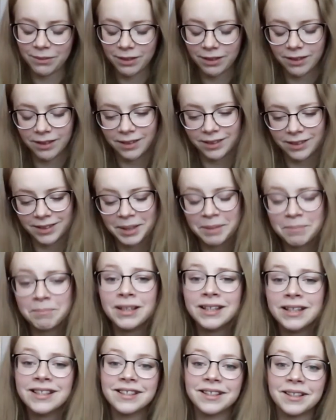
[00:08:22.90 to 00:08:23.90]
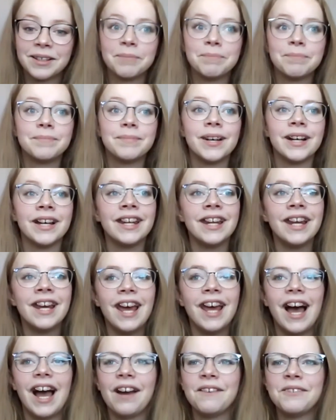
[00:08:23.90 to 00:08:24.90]
her. I miss her, but
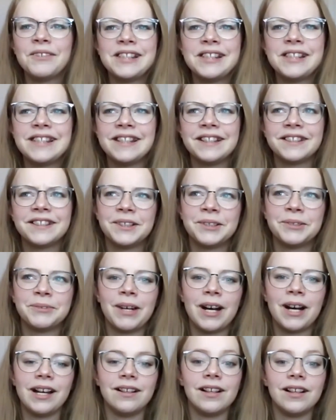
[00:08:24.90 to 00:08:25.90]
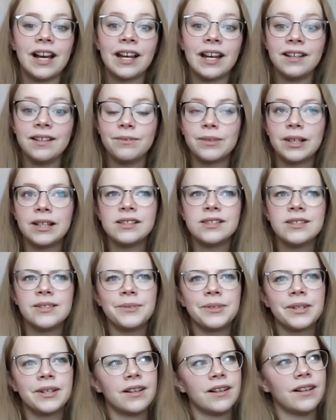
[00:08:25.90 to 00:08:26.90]
I haven't seen her in a while. I went to
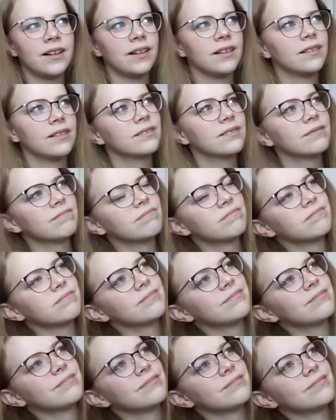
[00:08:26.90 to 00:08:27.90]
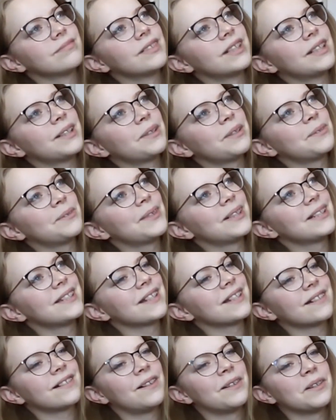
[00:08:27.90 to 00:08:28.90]
her what's
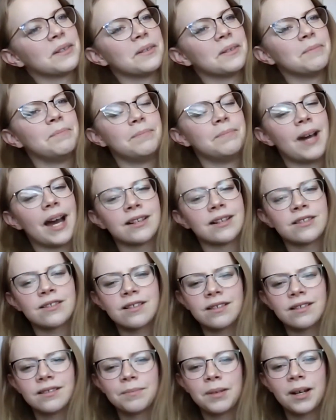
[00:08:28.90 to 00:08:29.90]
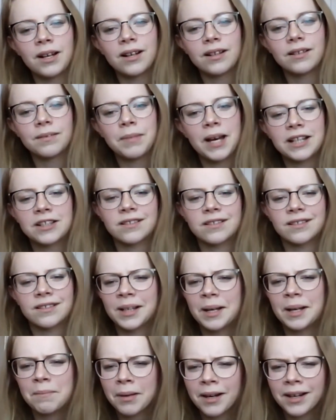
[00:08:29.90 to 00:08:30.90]
it called a bachelor par-
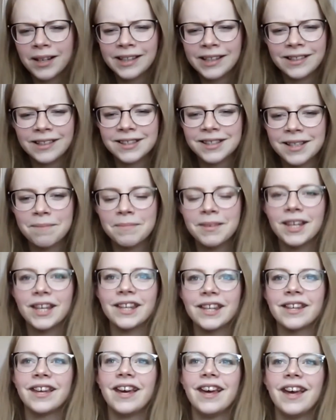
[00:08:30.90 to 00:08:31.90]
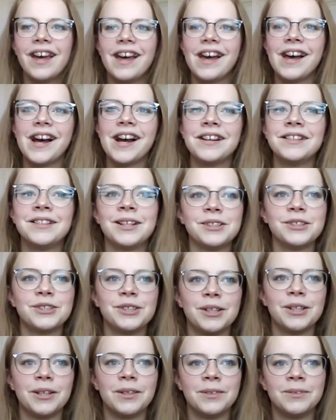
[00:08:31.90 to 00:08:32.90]
bachelorette party or something i'm not
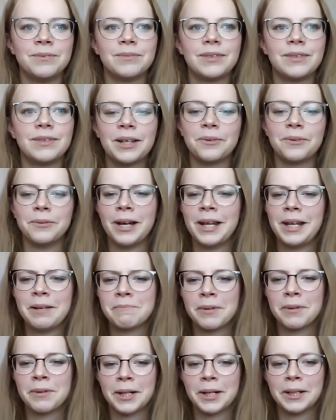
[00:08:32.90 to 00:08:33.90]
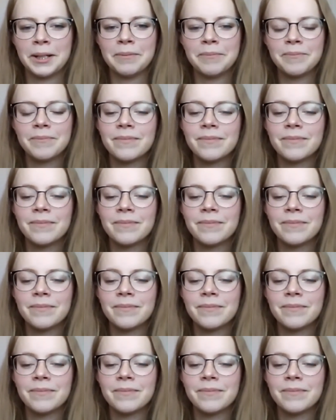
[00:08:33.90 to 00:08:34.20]
sure like a wedding party